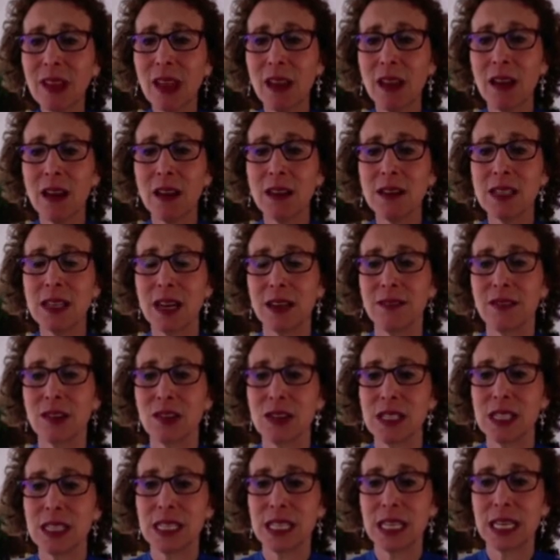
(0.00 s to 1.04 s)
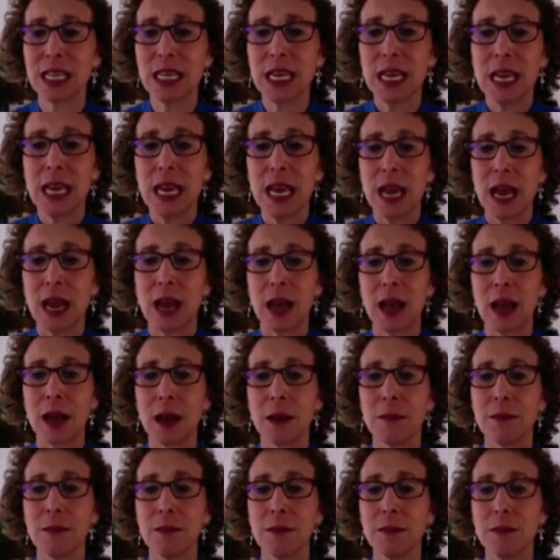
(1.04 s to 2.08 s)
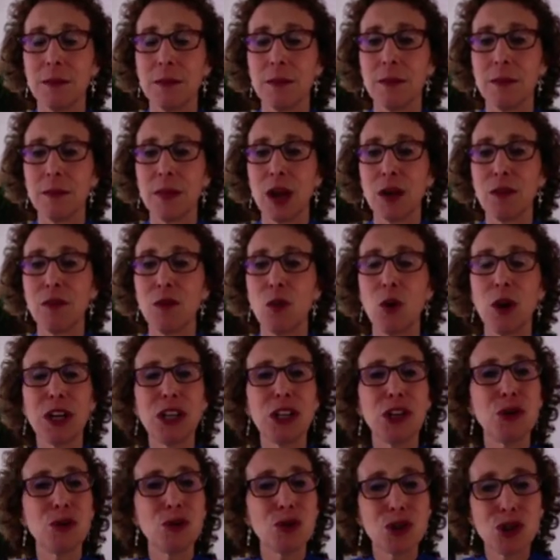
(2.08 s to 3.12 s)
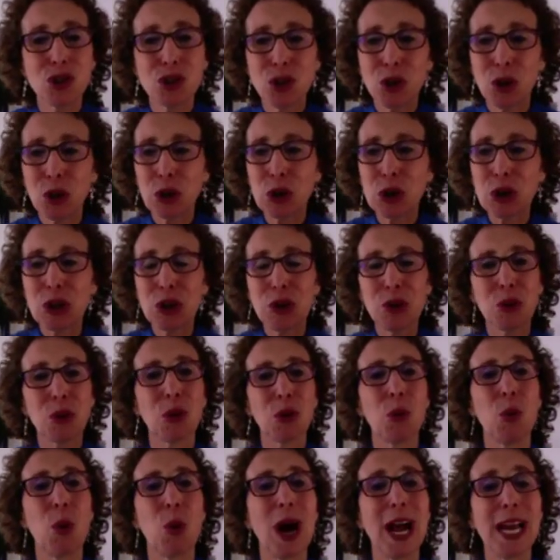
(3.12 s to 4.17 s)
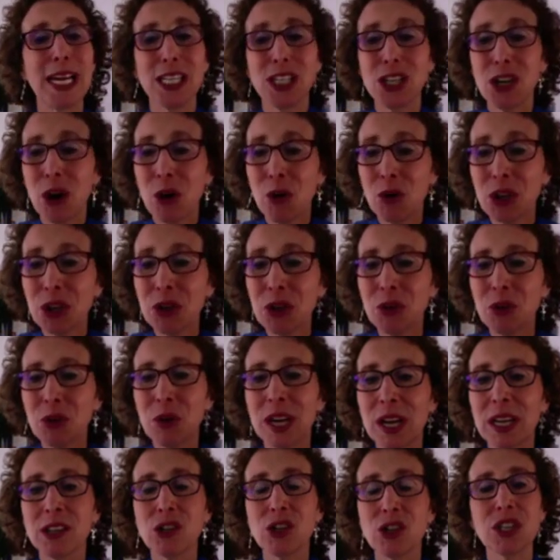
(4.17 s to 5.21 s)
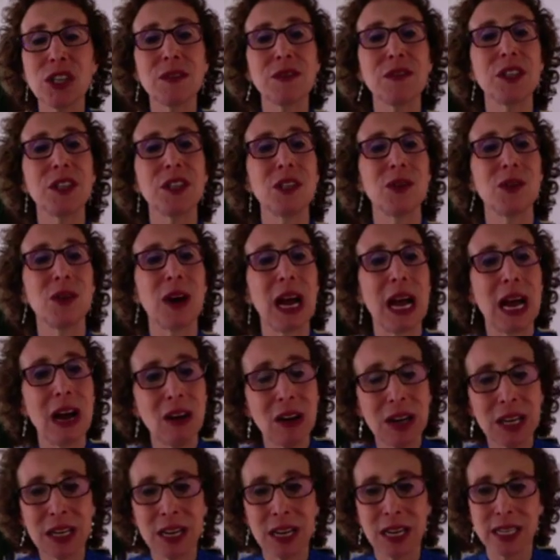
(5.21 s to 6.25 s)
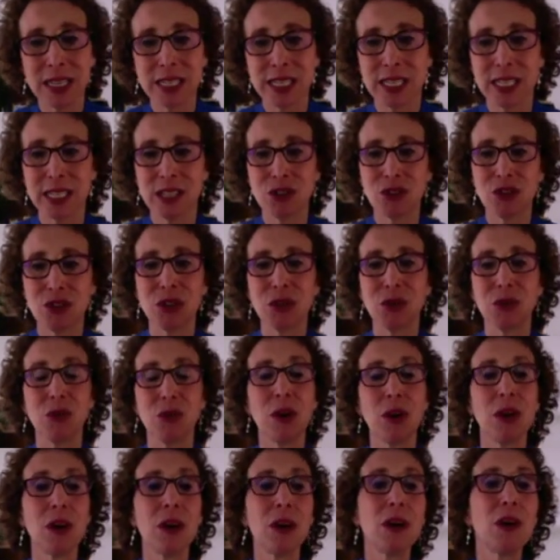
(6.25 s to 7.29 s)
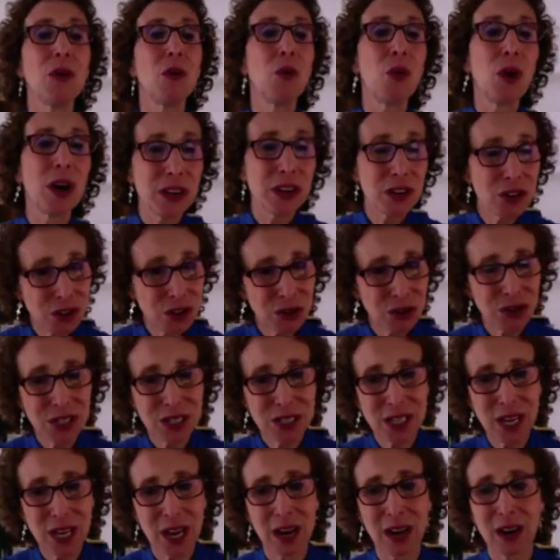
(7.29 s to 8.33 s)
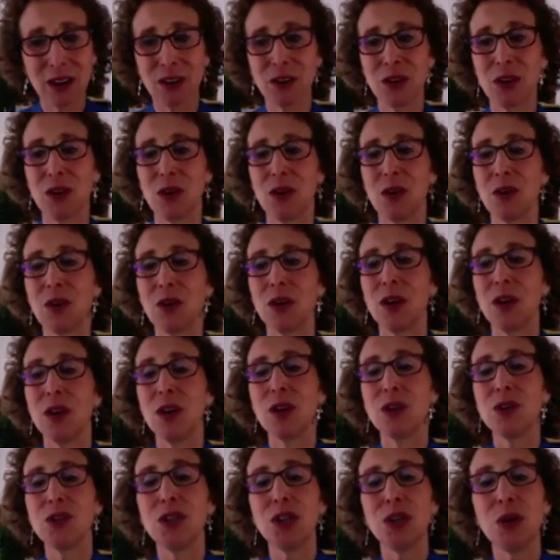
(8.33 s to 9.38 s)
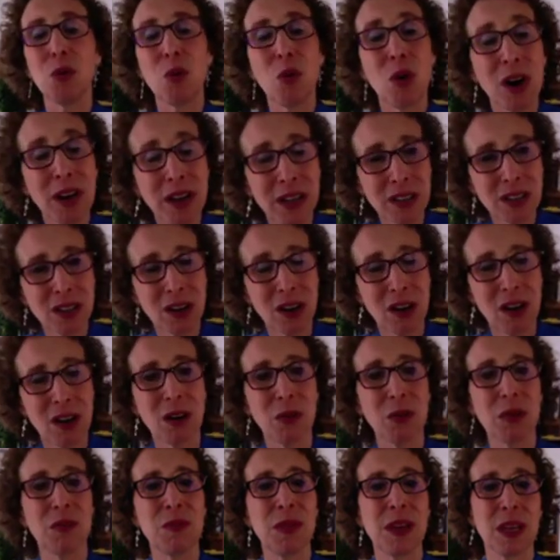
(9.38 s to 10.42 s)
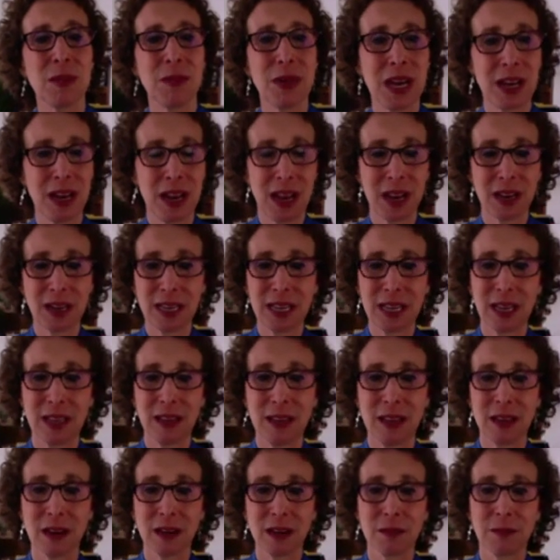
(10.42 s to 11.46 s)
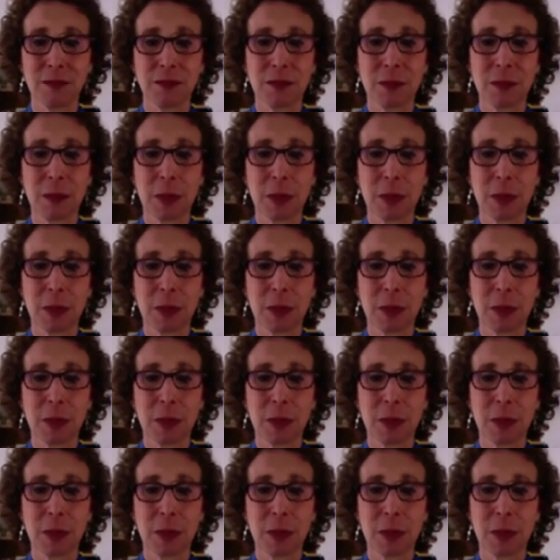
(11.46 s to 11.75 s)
uh, diversity. Um, avoid you should or why don't you, and shift to how can I assist you? What is your desired goal? Do you want to talk with me about how to get there?